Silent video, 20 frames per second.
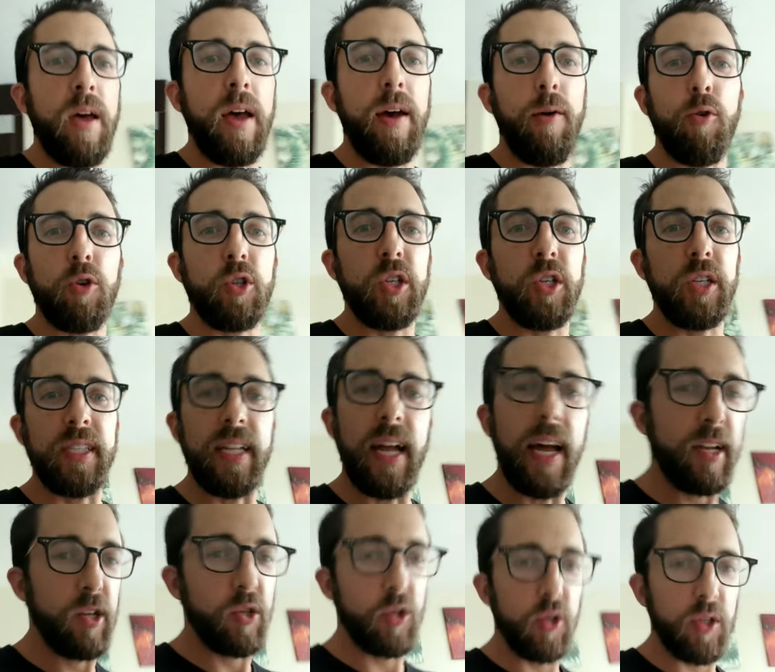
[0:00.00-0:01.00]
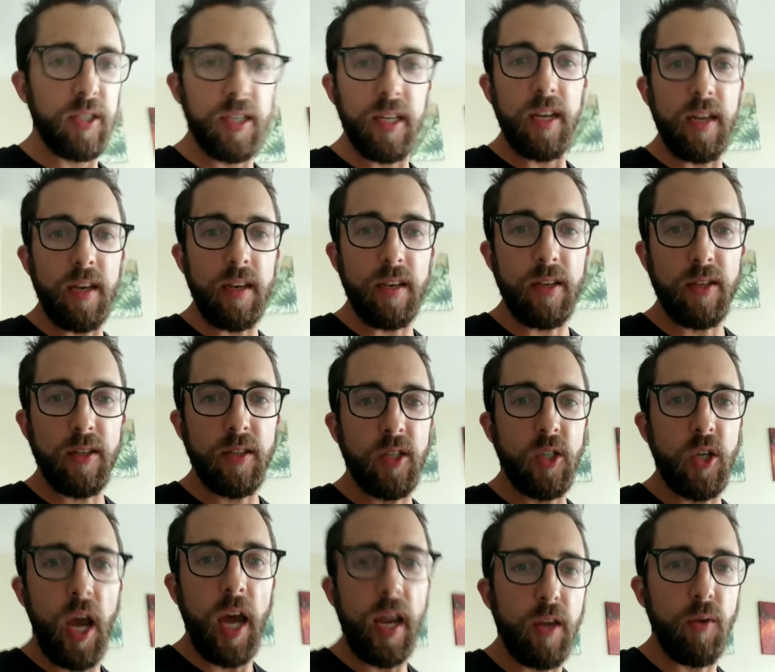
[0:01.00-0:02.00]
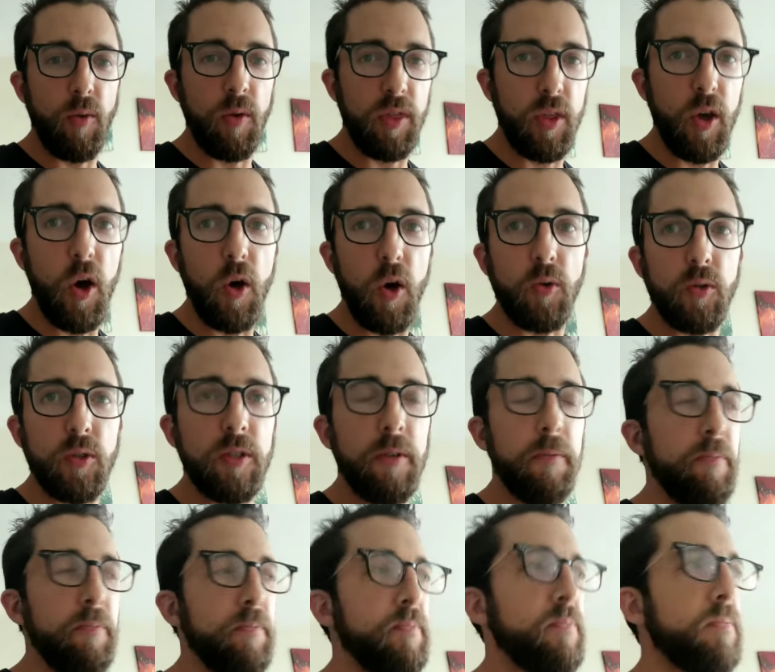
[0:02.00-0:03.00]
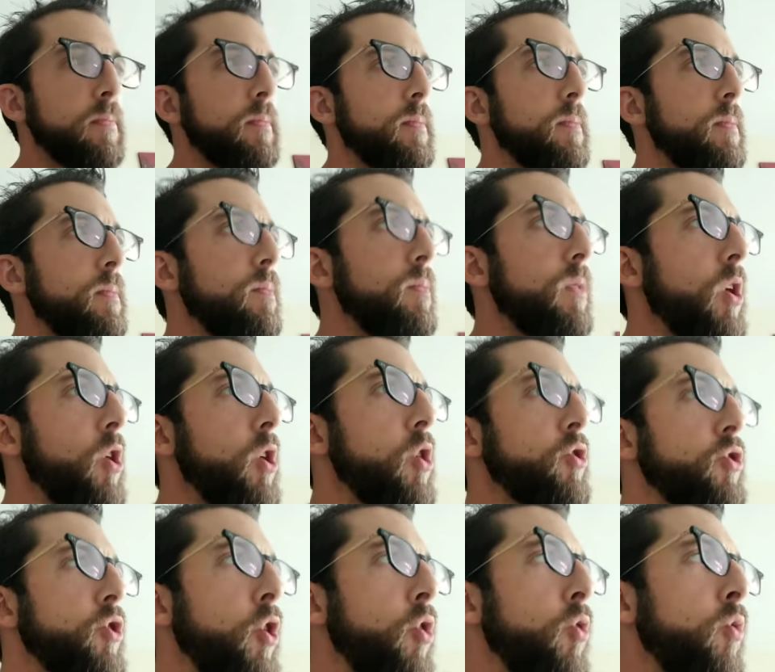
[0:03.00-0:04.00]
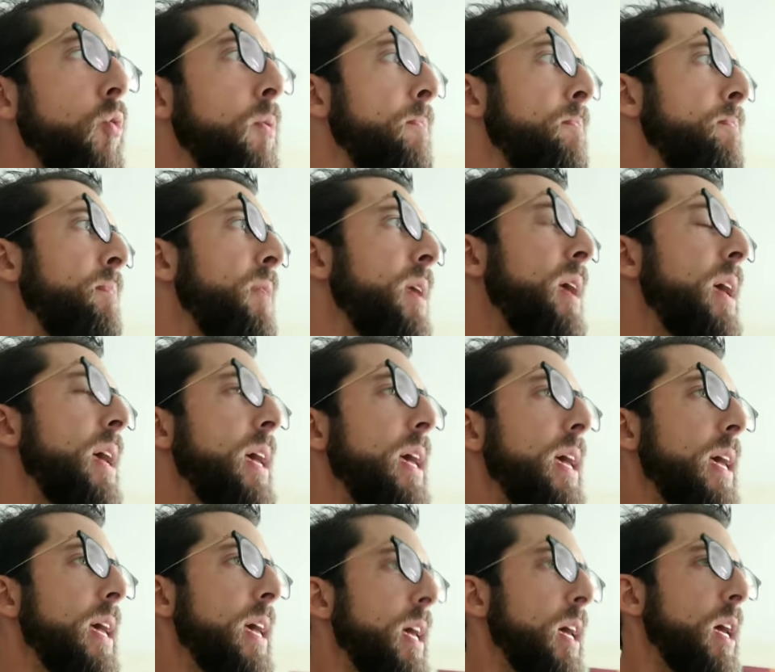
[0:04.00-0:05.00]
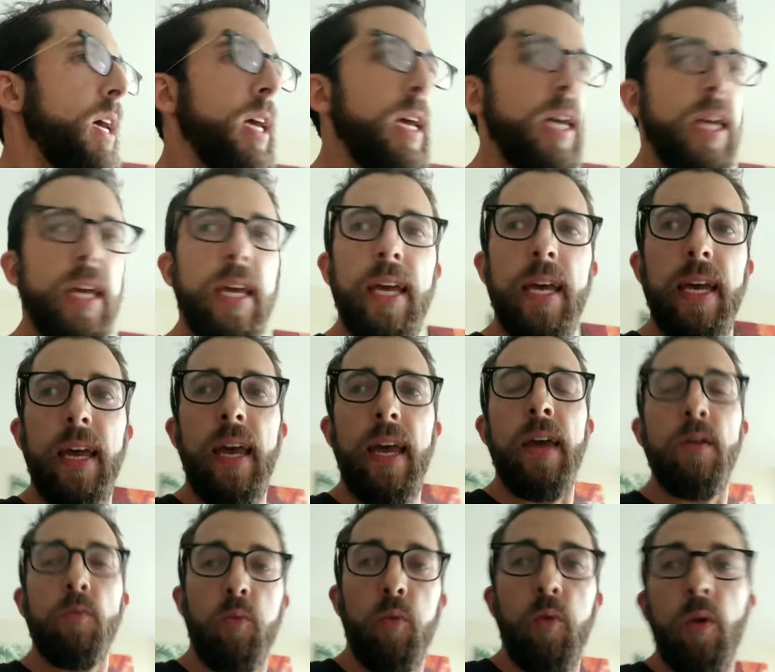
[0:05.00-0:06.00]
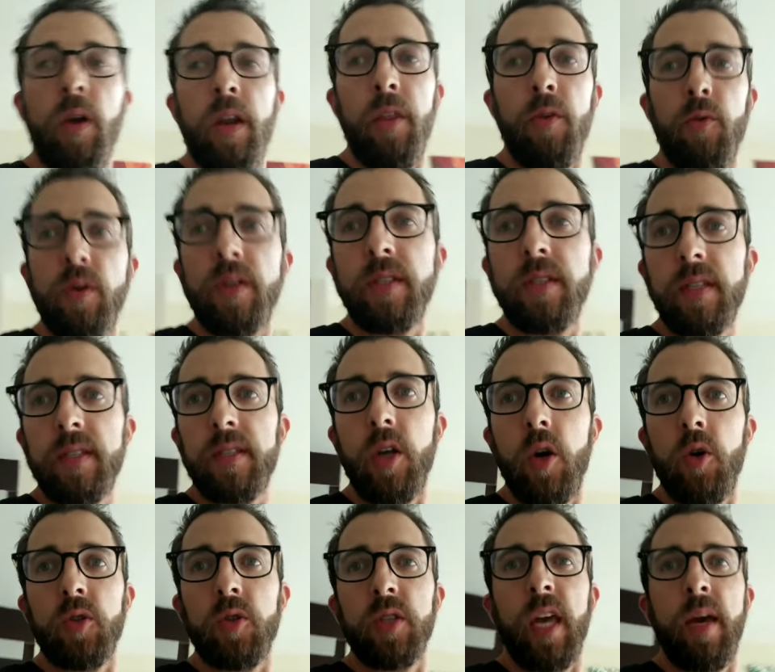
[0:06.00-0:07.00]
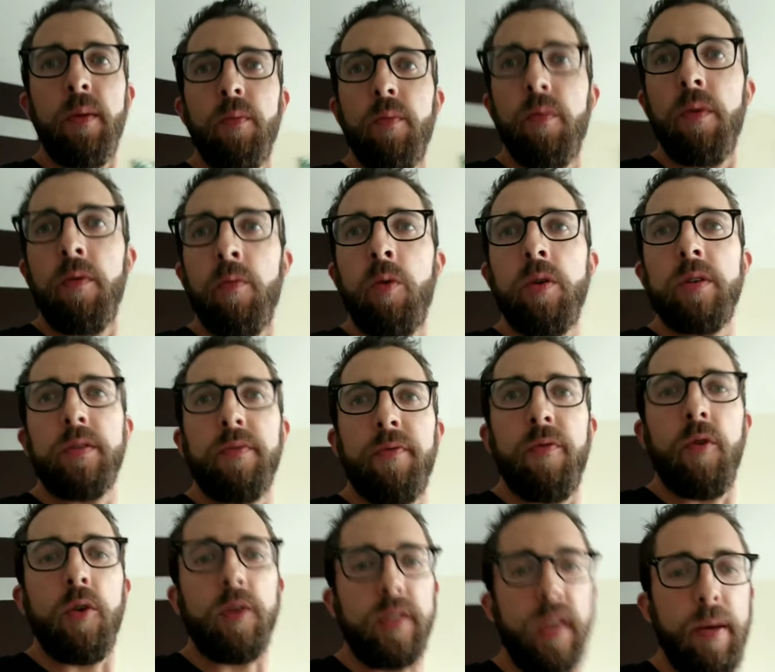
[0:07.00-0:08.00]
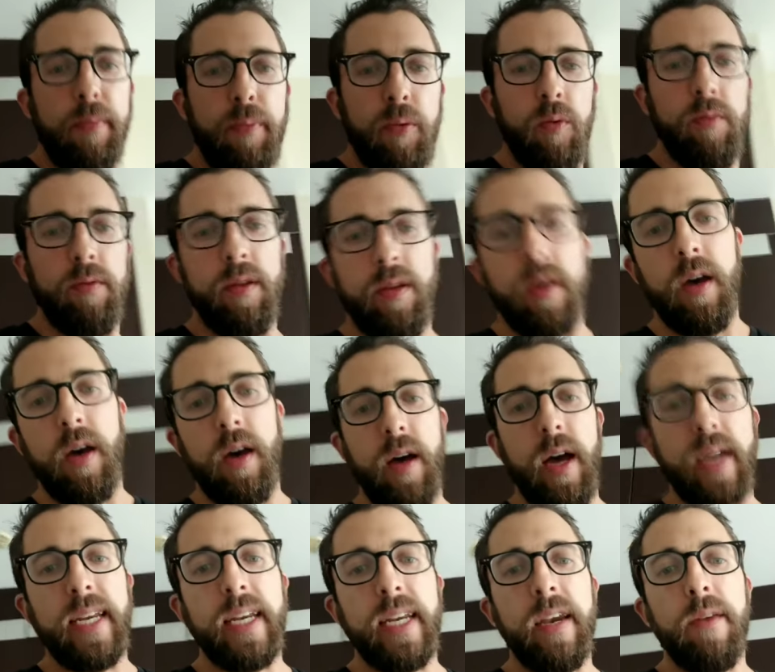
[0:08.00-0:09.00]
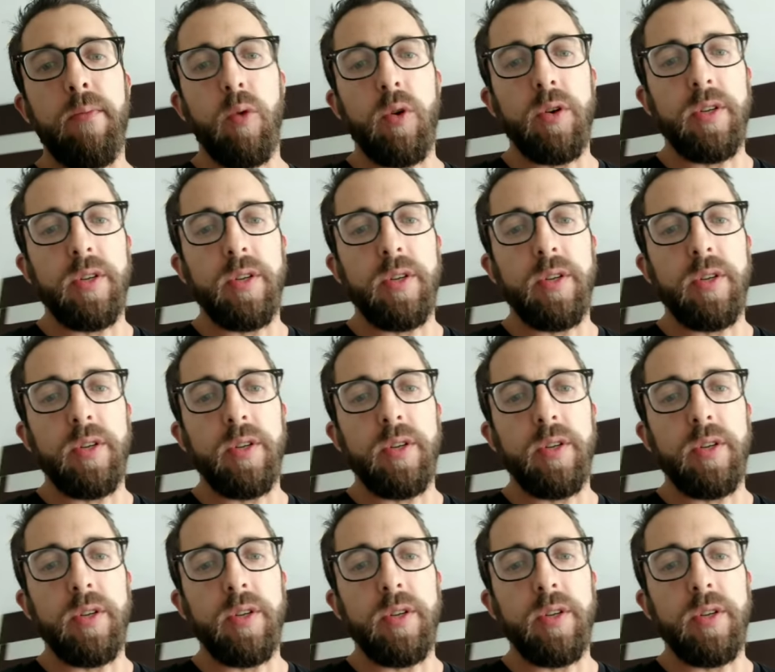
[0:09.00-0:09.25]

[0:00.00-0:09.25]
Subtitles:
or just not interested in chatting with the host. So, and one of the reasons the host came was, for example, I needed more